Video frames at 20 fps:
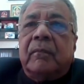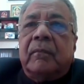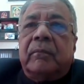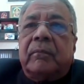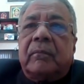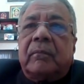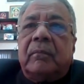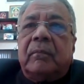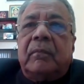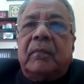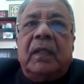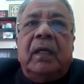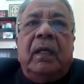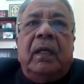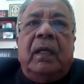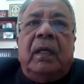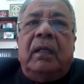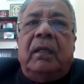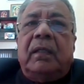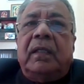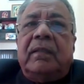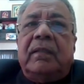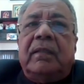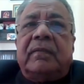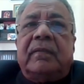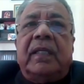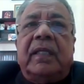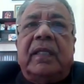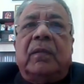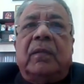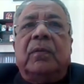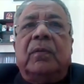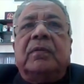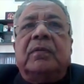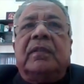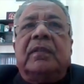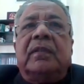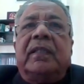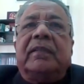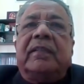Now, this includes
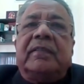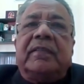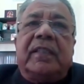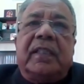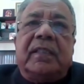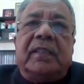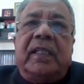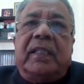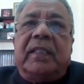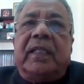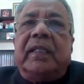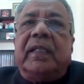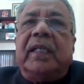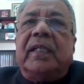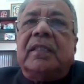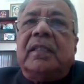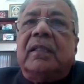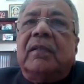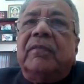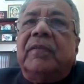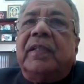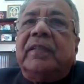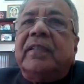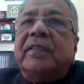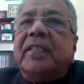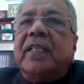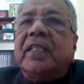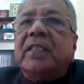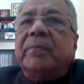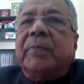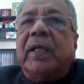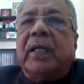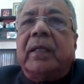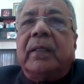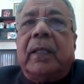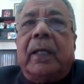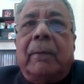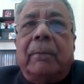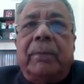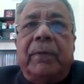registration, integration of registration under the
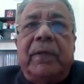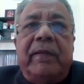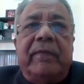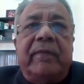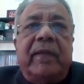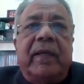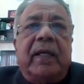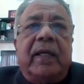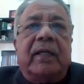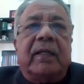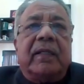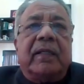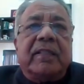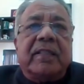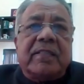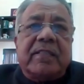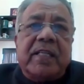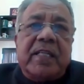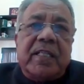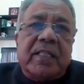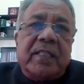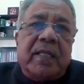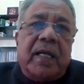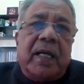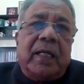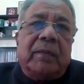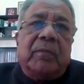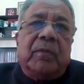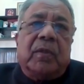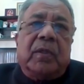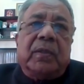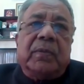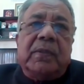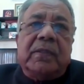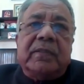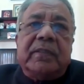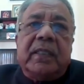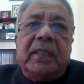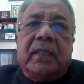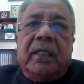Companies Act, Registration Act, Motor
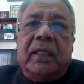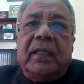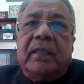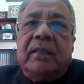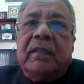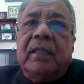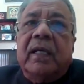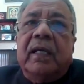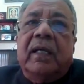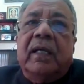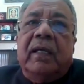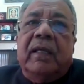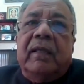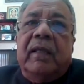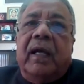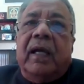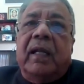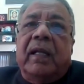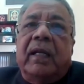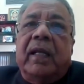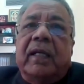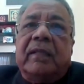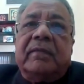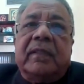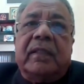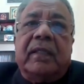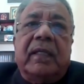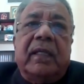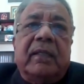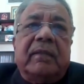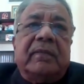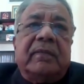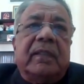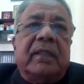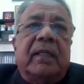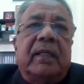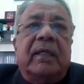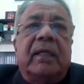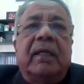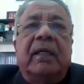Vehicle Act, and
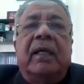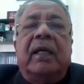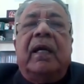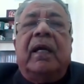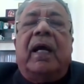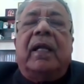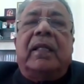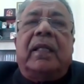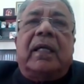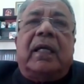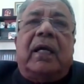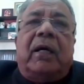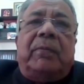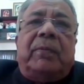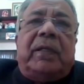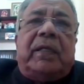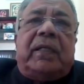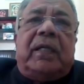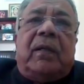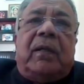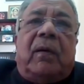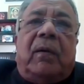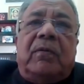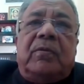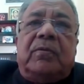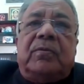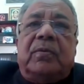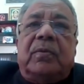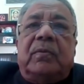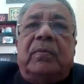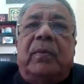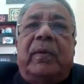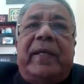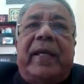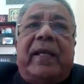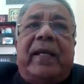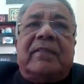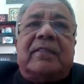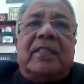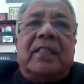etc. And the government can also
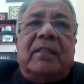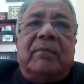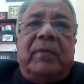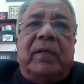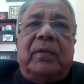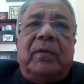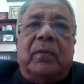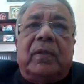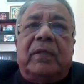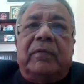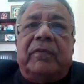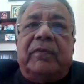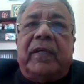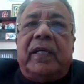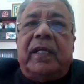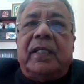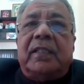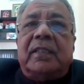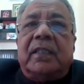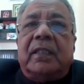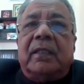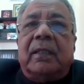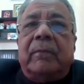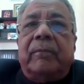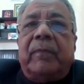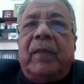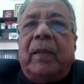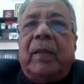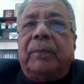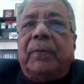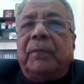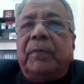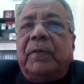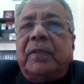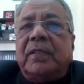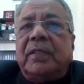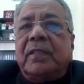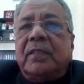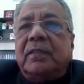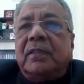extend by notification the
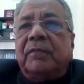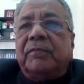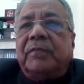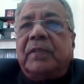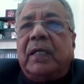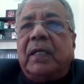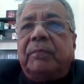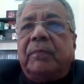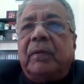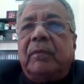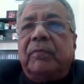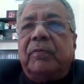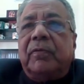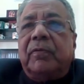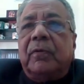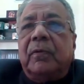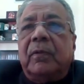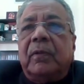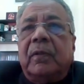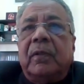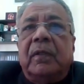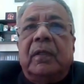provisions of Chapter 4